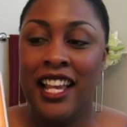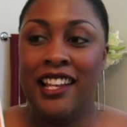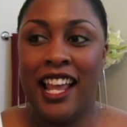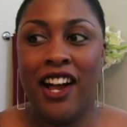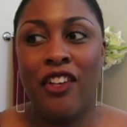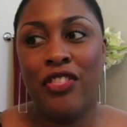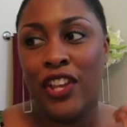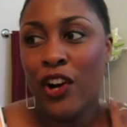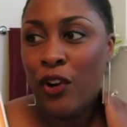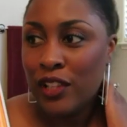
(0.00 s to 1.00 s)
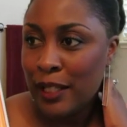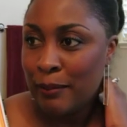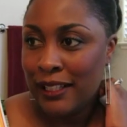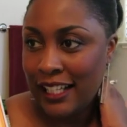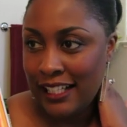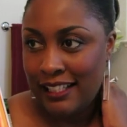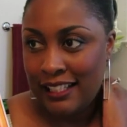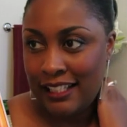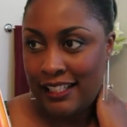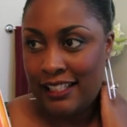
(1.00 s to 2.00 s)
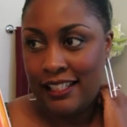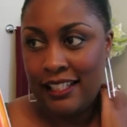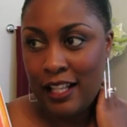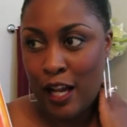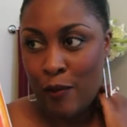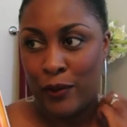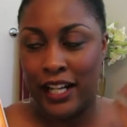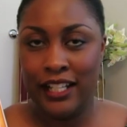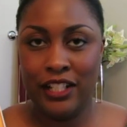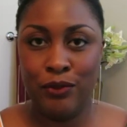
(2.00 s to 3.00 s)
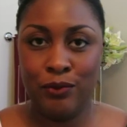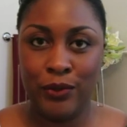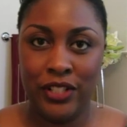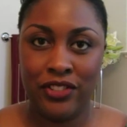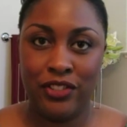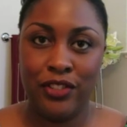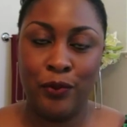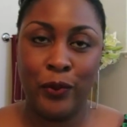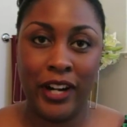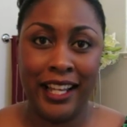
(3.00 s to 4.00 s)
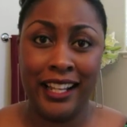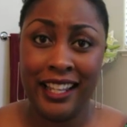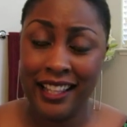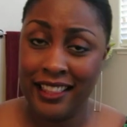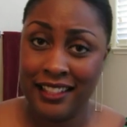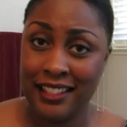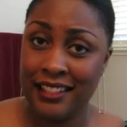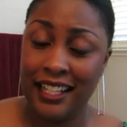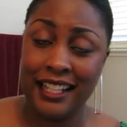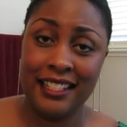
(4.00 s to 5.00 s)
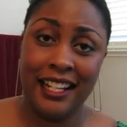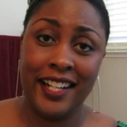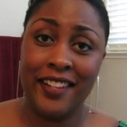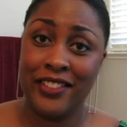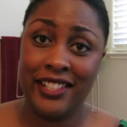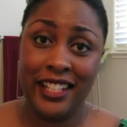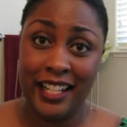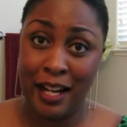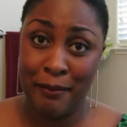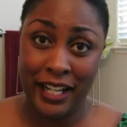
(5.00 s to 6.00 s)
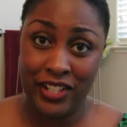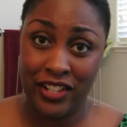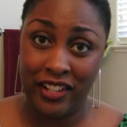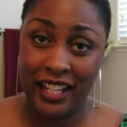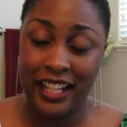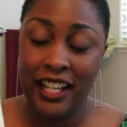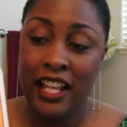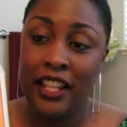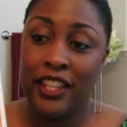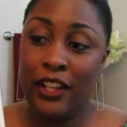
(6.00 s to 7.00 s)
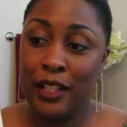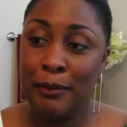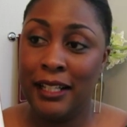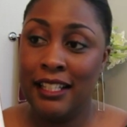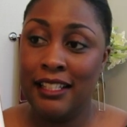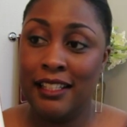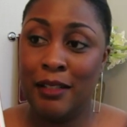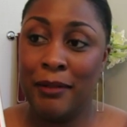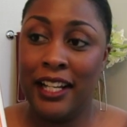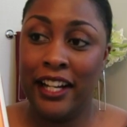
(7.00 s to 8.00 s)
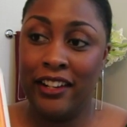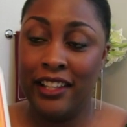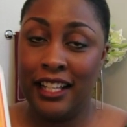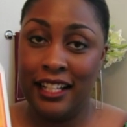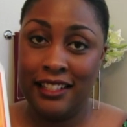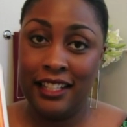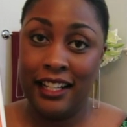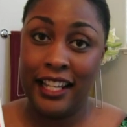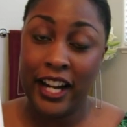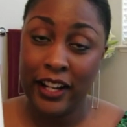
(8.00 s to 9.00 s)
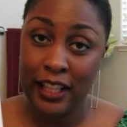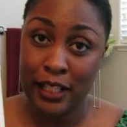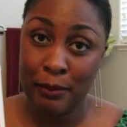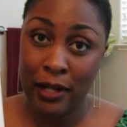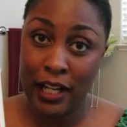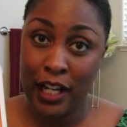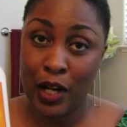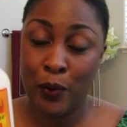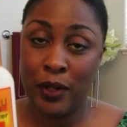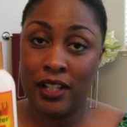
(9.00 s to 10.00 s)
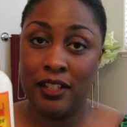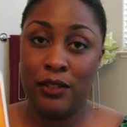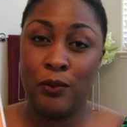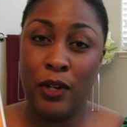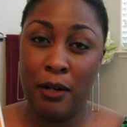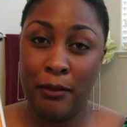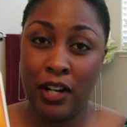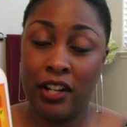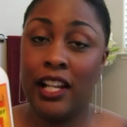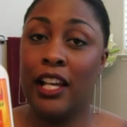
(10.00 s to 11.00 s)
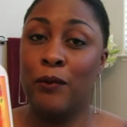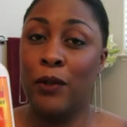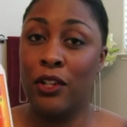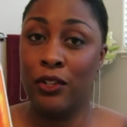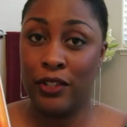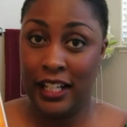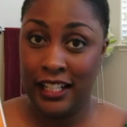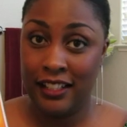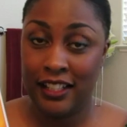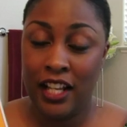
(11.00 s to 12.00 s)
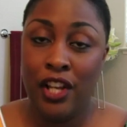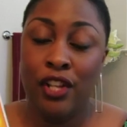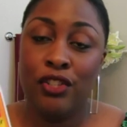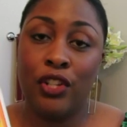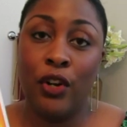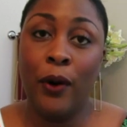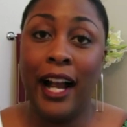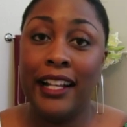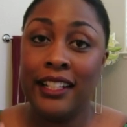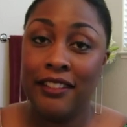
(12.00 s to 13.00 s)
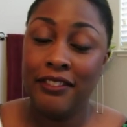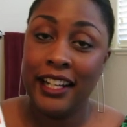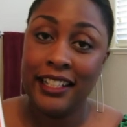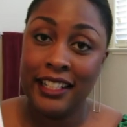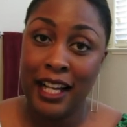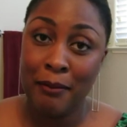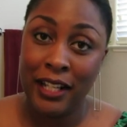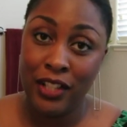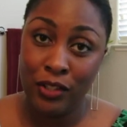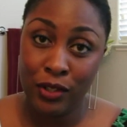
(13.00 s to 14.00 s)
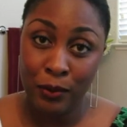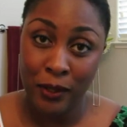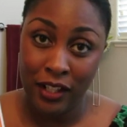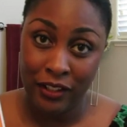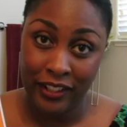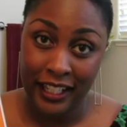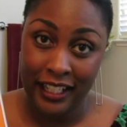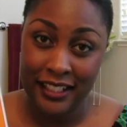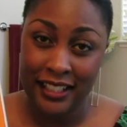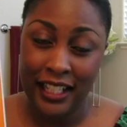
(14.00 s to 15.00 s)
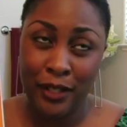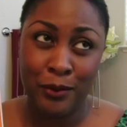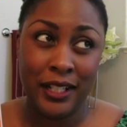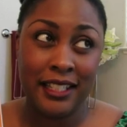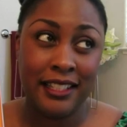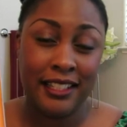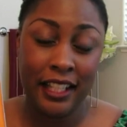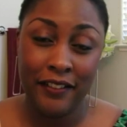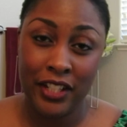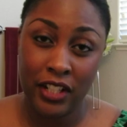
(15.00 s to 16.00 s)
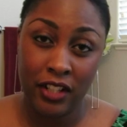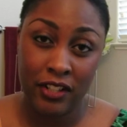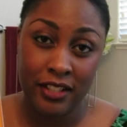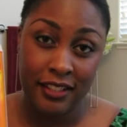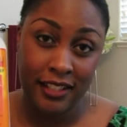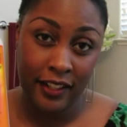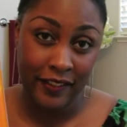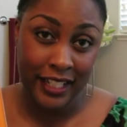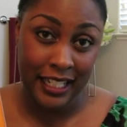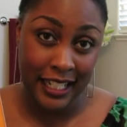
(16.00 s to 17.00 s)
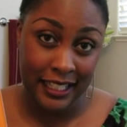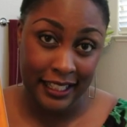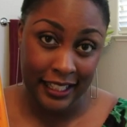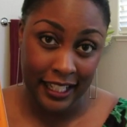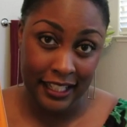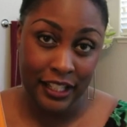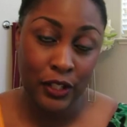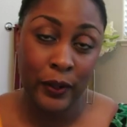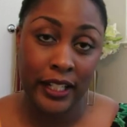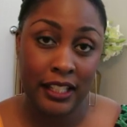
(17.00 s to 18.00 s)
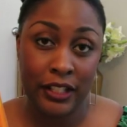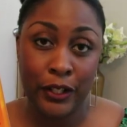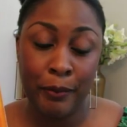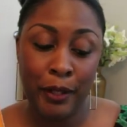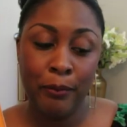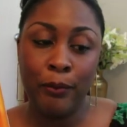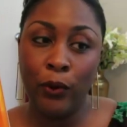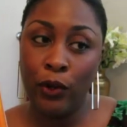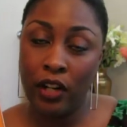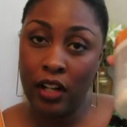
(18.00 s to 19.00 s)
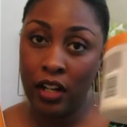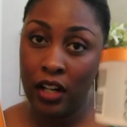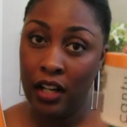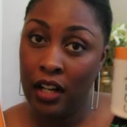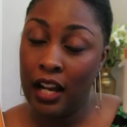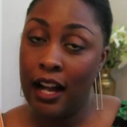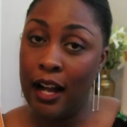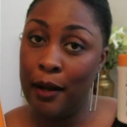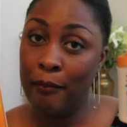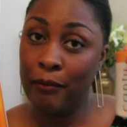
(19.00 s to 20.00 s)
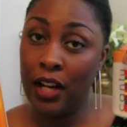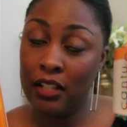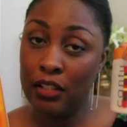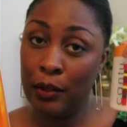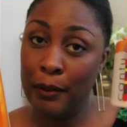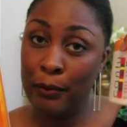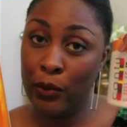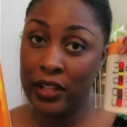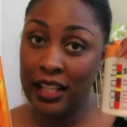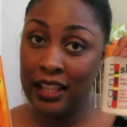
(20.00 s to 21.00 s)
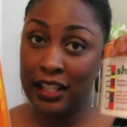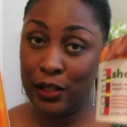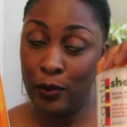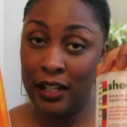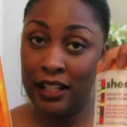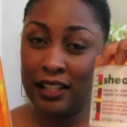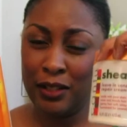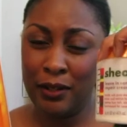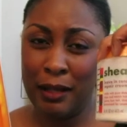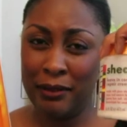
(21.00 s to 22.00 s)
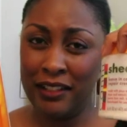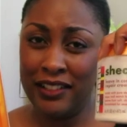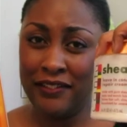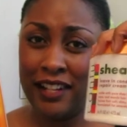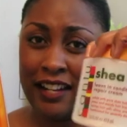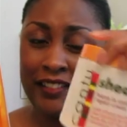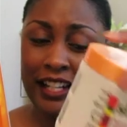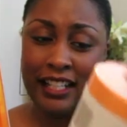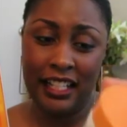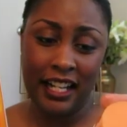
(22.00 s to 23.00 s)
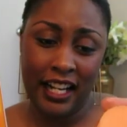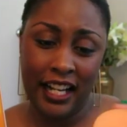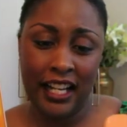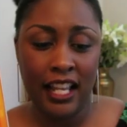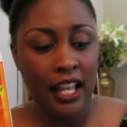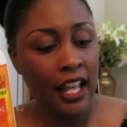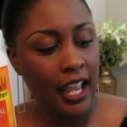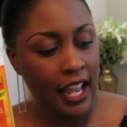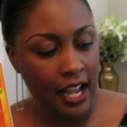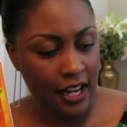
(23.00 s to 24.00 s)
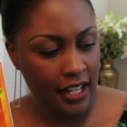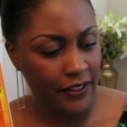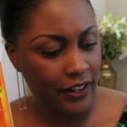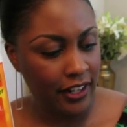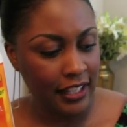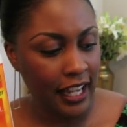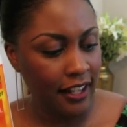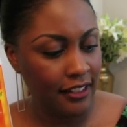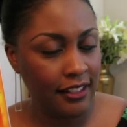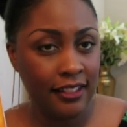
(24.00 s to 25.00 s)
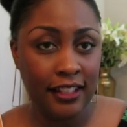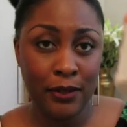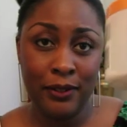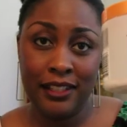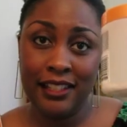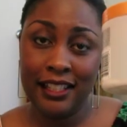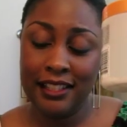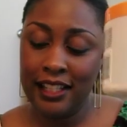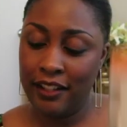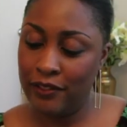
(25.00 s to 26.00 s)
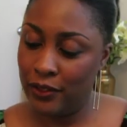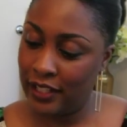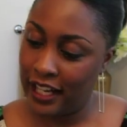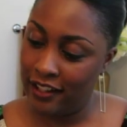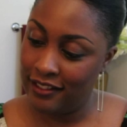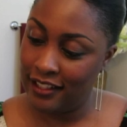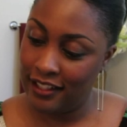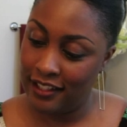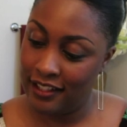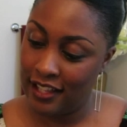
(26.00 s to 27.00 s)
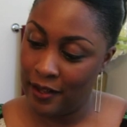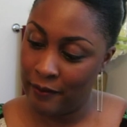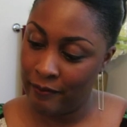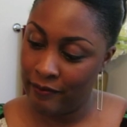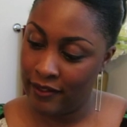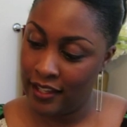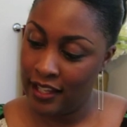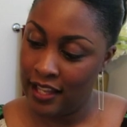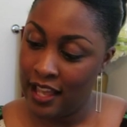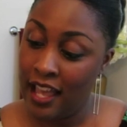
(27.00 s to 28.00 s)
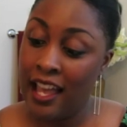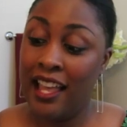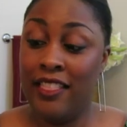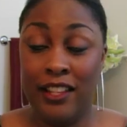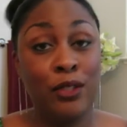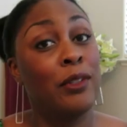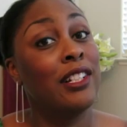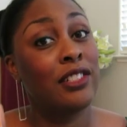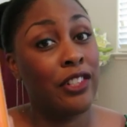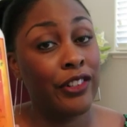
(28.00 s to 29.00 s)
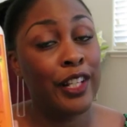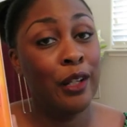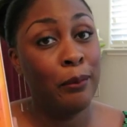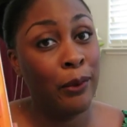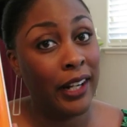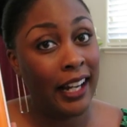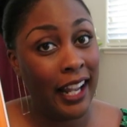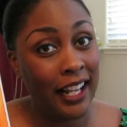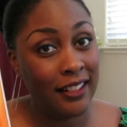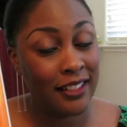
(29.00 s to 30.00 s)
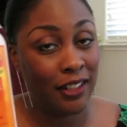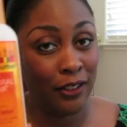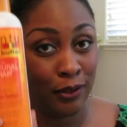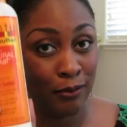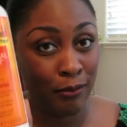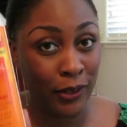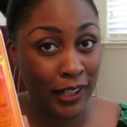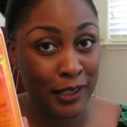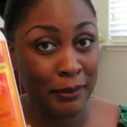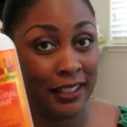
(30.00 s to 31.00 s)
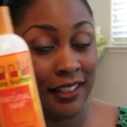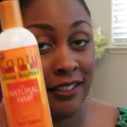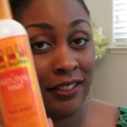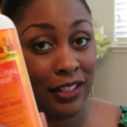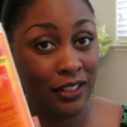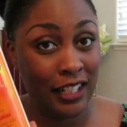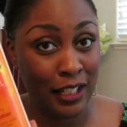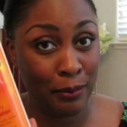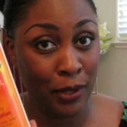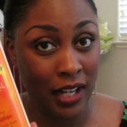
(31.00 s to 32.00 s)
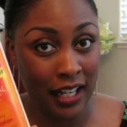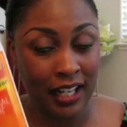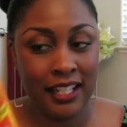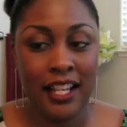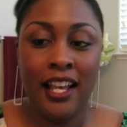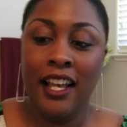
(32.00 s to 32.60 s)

Now, the only places um, when I did research on where I could get this, because like I said, I'd never seen it at my Target, the only places in my area that it said it carried this product was Walmart and Walgreens. So I did find it at my local Walgreens. It was $7.79, so it is a little bit more um, costs a little bit more than this one. This one I believe is $5.99. And as far as ounces, this one's 16 fluid ounces and this one is 13.8. So more expensive, little less product.